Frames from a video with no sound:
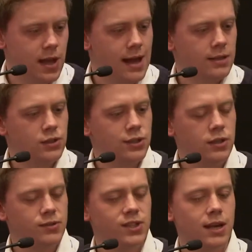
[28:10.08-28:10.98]
and
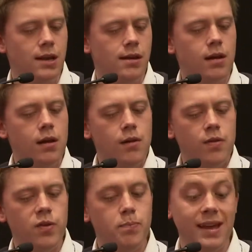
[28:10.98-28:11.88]
you've seen
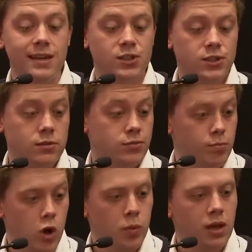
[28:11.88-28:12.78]
the biggest
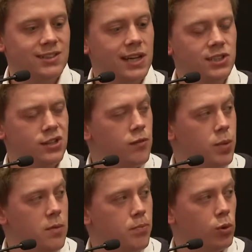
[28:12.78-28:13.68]
mobilization of
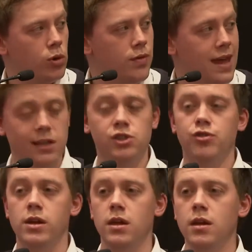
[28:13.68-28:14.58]
people in the
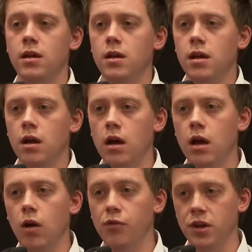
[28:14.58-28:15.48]
history
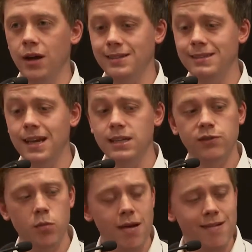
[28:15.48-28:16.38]
uh, of the United States of
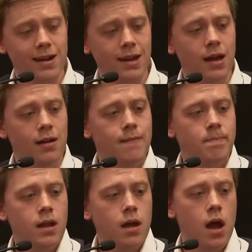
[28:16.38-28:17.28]
America
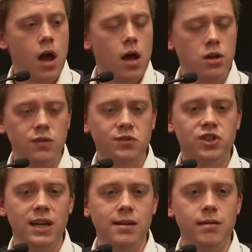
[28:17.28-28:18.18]
uh, you've
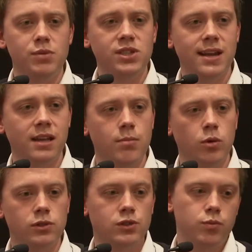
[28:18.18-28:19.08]
seen, particularly
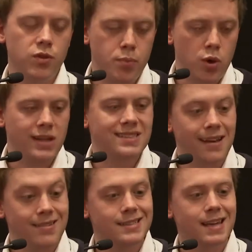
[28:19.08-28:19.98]
amongst with the Bernie
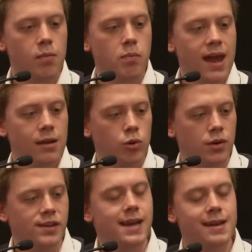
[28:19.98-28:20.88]
Sanders campaign, what
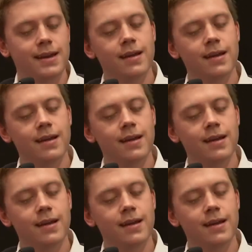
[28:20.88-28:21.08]
it did.